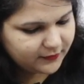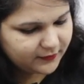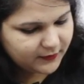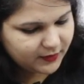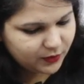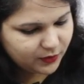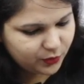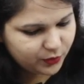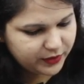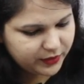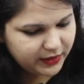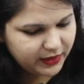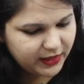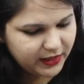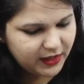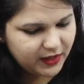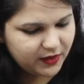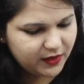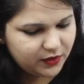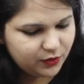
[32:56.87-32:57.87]

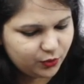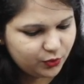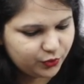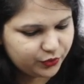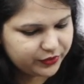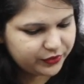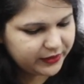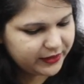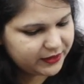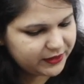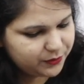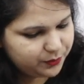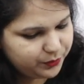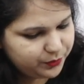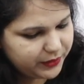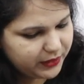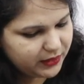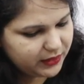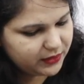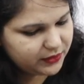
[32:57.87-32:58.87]
Okay, Nuru says
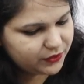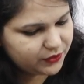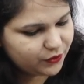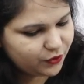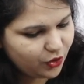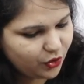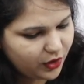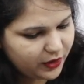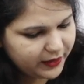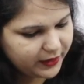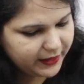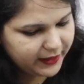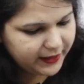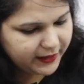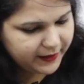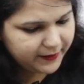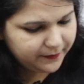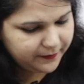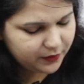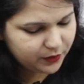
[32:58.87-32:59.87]
brings, wrong
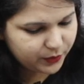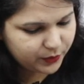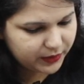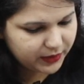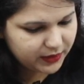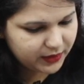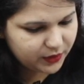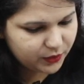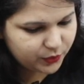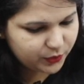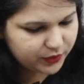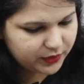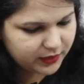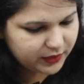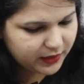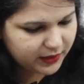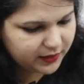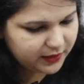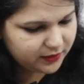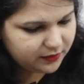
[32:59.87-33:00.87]
hai. Okay,
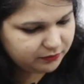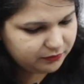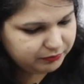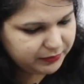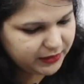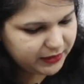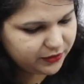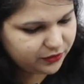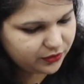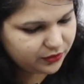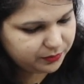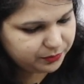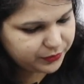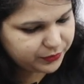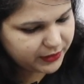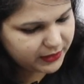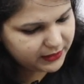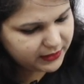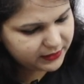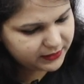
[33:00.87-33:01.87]
Kundan B
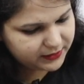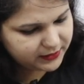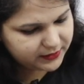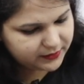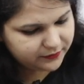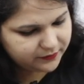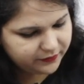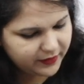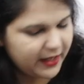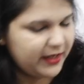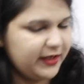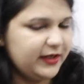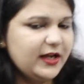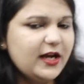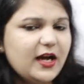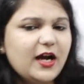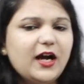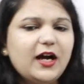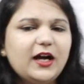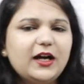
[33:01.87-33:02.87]
brings, fine.
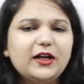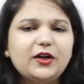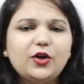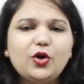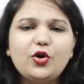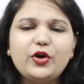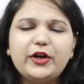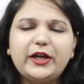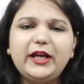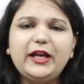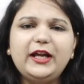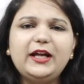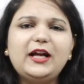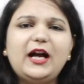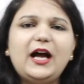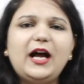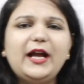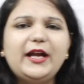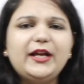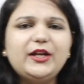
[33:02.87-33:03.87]
Okay
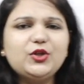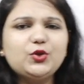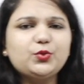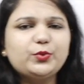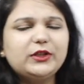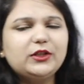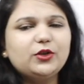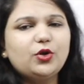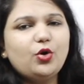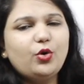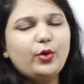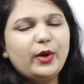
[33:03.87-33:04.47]
guys, we'll go